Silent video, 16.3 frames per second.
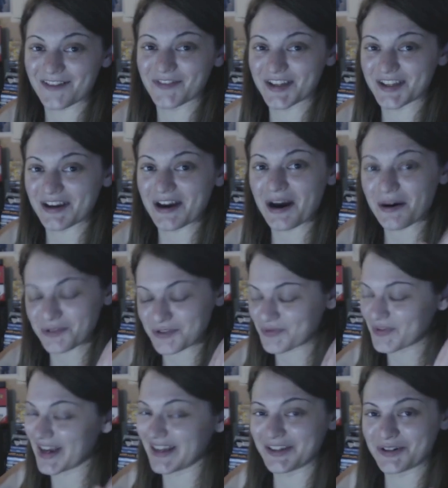that video? I
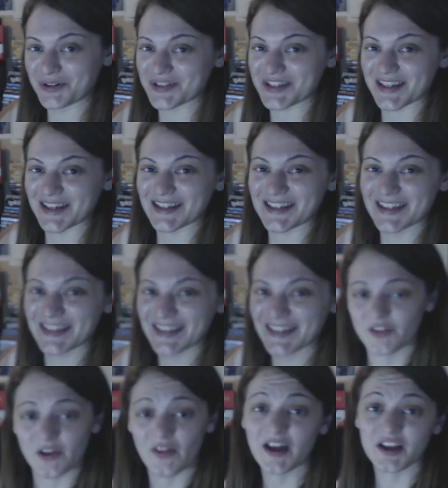was really gutted.
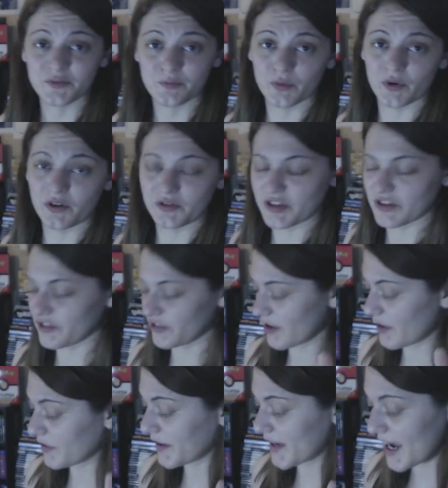So that's brilliant.
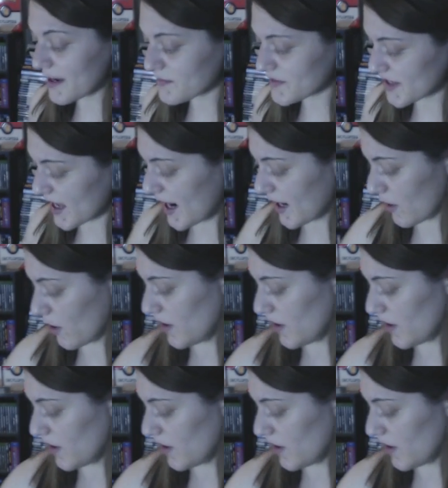So the games that I